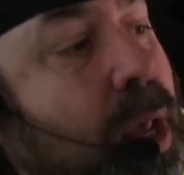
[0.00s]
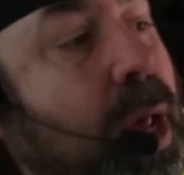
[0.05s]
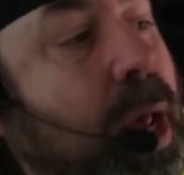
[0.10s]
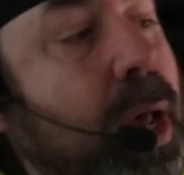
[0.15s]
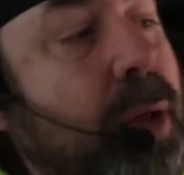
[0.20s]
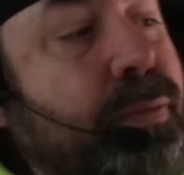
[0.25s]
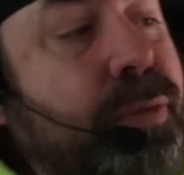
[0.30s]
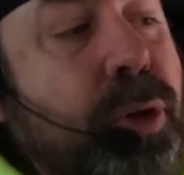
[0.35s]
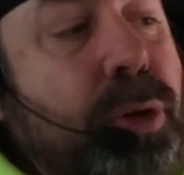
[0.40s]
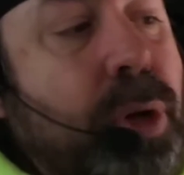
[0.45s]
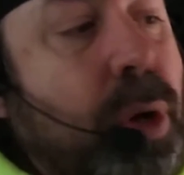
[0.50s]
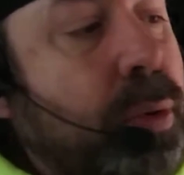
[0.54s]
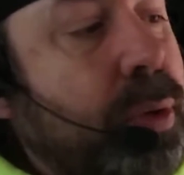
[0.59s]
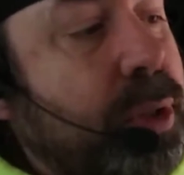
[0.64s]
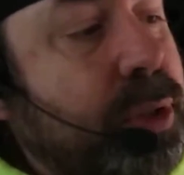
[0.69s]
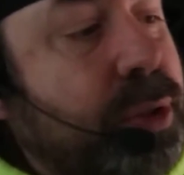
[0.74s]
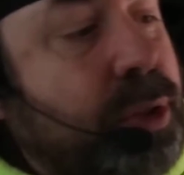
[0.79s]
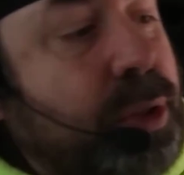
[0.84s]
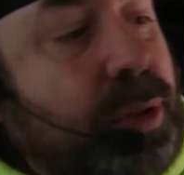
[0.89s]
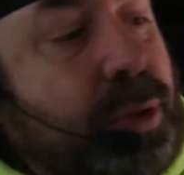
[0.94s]
And if you
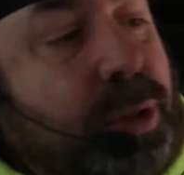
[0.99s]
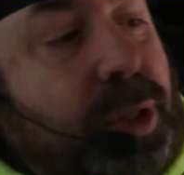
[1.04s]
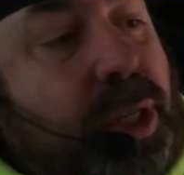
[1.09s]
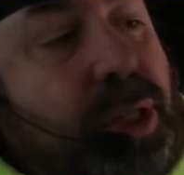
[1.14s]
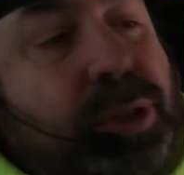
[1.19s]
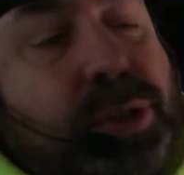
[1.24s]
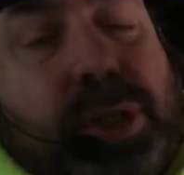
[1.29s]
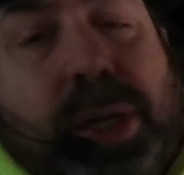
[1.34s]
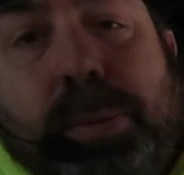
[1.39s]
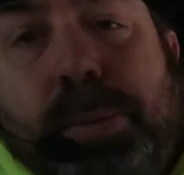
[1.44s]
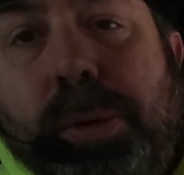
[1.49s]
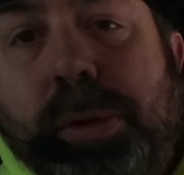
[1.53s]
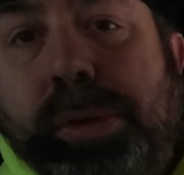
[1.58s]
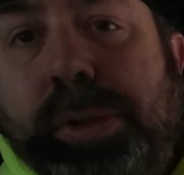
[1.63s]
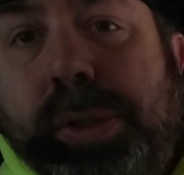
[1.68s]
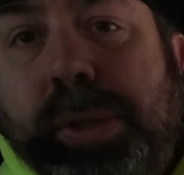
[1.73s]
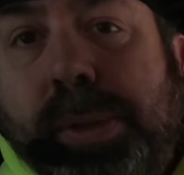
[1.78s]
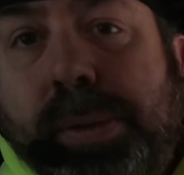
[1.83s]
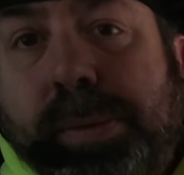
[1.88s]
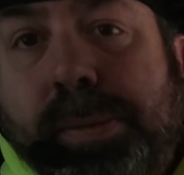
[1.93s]
notice, these
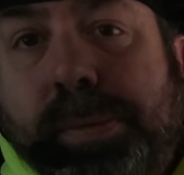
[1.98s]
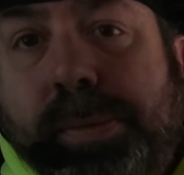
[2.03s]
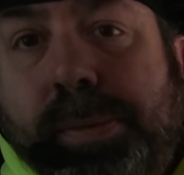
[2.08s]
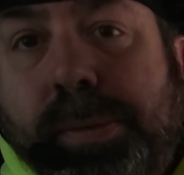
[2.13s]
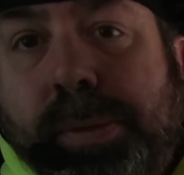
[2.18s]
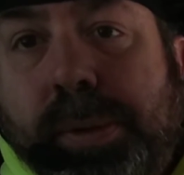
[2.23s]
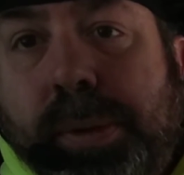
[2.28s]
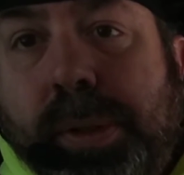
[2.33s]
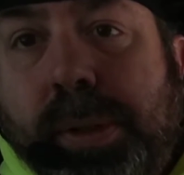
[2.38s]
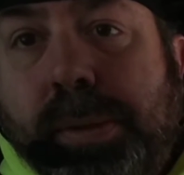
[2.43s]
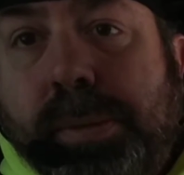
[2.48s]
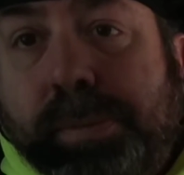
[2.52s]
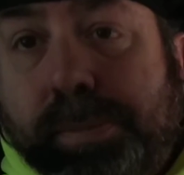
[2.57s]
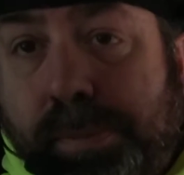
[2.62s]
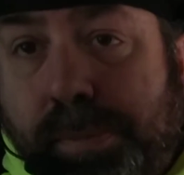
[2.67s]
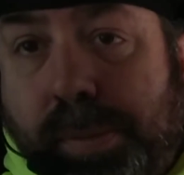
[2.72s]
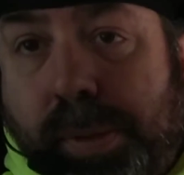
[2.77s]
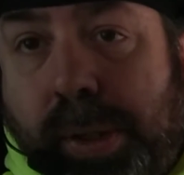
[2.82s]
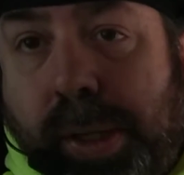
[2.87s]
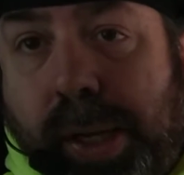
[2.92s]
numbers
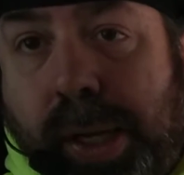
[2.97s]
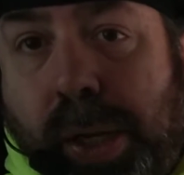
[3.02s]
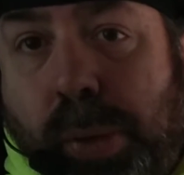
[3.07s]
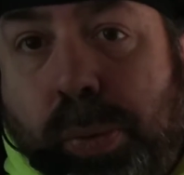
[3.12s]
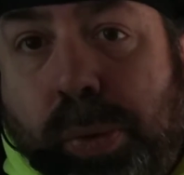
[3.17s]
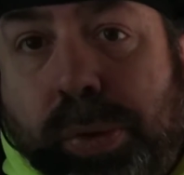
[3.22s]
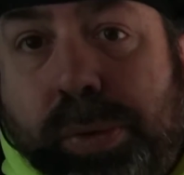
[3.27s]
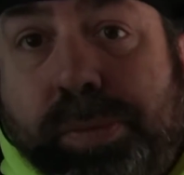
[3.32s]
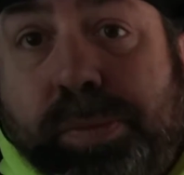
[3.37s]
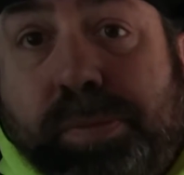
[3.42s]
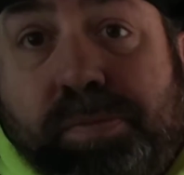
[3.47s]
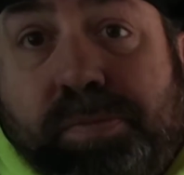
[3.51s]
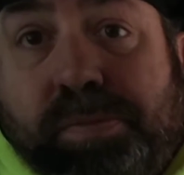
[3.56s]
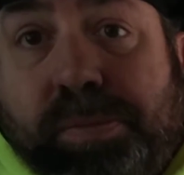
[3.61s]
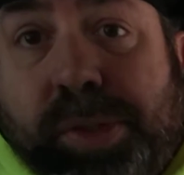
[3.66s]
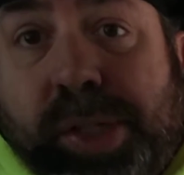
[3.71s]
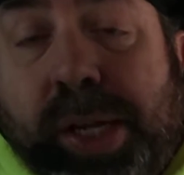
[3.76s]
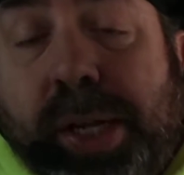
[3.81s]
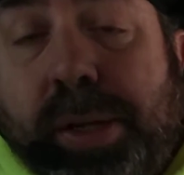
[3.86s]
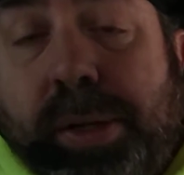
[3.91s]
equal
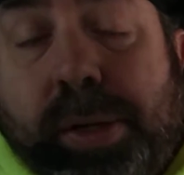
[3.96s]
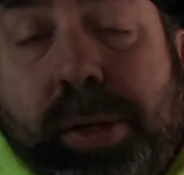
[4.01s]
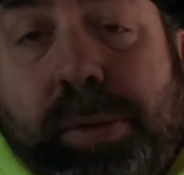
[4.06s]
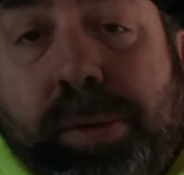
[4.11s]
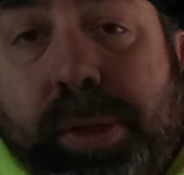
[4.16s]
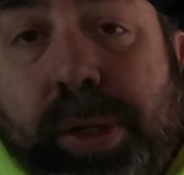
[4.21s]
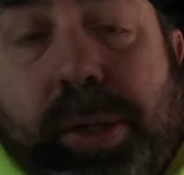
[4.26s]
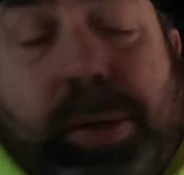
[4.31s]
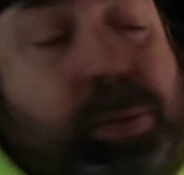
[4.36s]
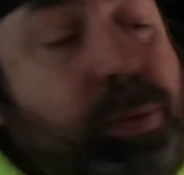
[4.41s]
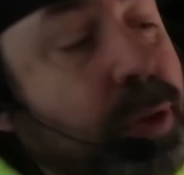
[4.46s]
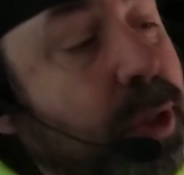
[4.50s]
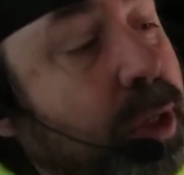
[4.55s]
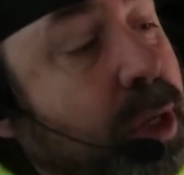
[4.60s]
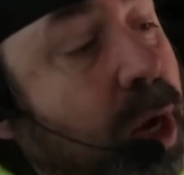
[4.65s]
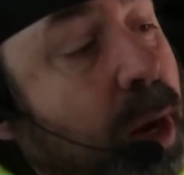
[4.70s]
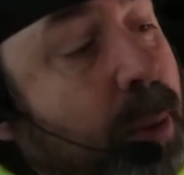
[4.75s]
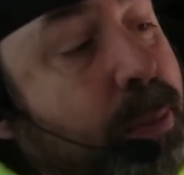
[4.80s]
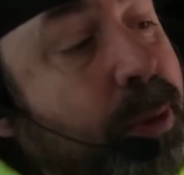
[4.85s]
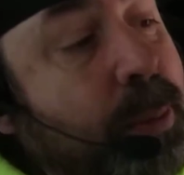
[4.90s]
10. The
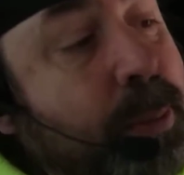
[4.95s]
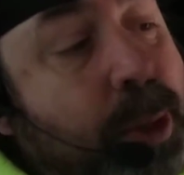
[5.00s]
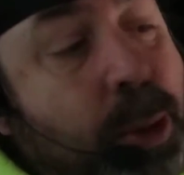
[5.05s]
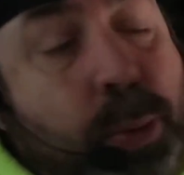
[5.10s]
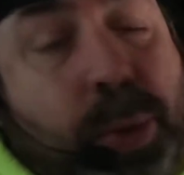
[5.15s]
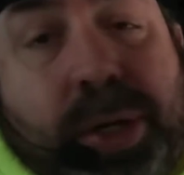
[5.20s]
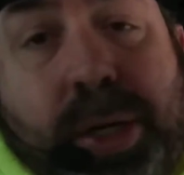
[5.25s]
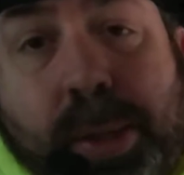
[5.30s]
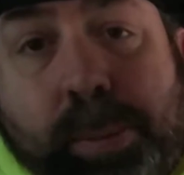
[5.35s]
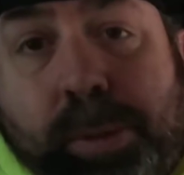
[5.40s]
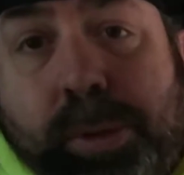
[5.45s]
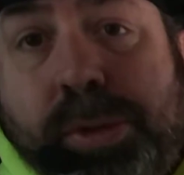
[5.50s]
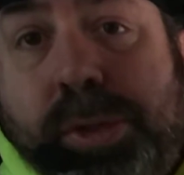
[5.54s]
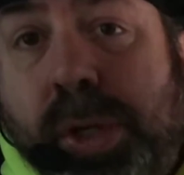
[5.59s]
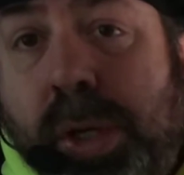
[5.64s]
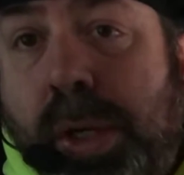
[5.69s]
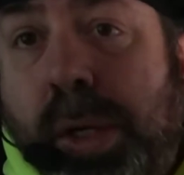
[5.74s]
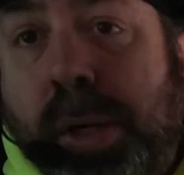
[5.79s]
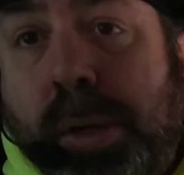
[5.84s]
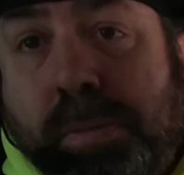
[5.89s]
complementary numbers
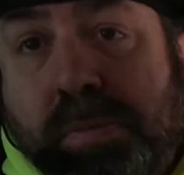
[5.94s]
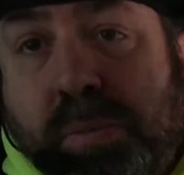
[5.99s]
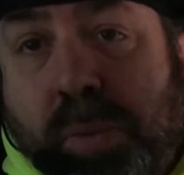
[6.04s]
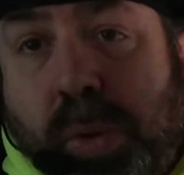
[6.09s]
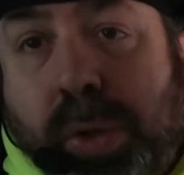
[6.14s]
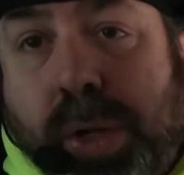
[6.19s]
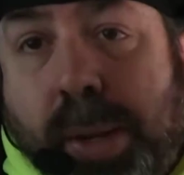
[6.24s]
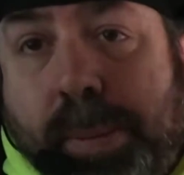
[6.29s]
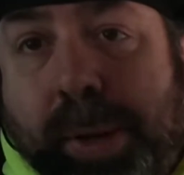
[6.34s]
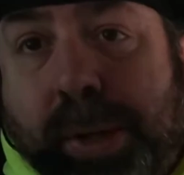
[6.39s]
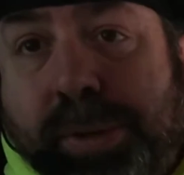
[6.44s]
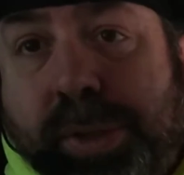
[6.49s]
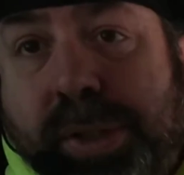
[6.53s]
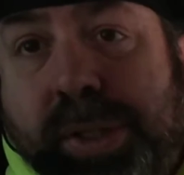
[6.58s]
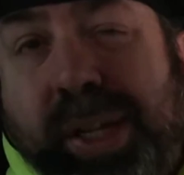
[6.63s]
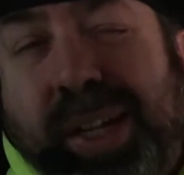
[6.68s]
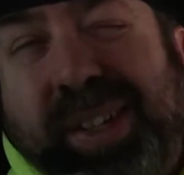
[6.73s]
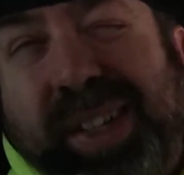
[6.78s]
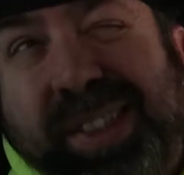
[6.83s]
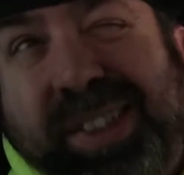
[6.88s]
will come out to
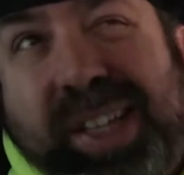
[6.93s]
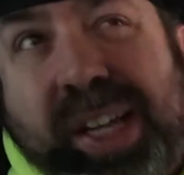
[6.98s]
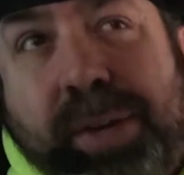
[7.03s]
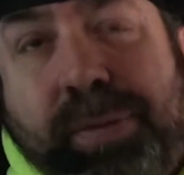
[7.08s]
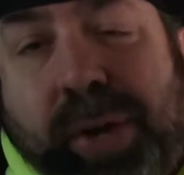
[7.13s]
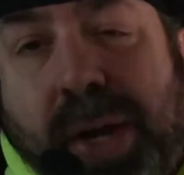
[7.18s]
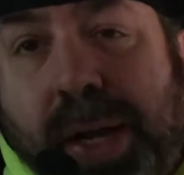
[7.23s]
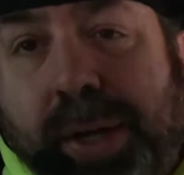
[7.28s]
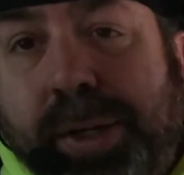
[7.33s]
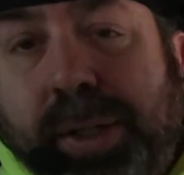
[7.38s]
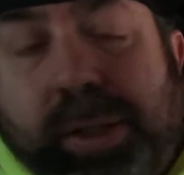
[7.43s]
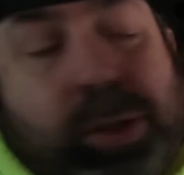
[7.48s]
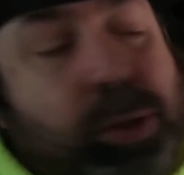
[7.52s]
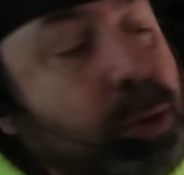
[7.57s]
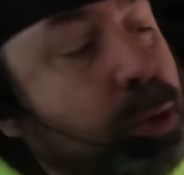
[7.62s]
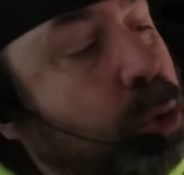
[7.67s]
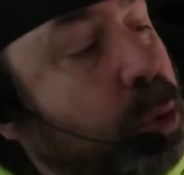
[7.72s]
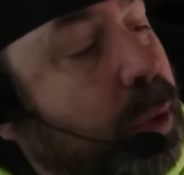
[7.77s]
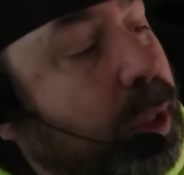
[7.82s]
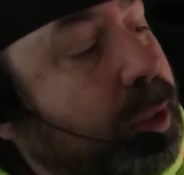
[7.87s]
10. That's kind of a handy little
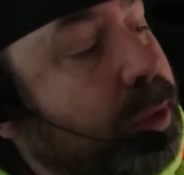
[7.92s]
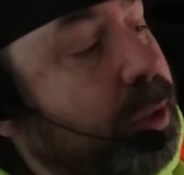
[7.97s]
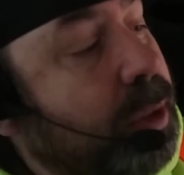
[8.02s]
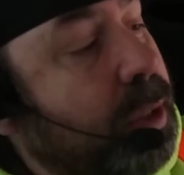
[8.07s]
trick to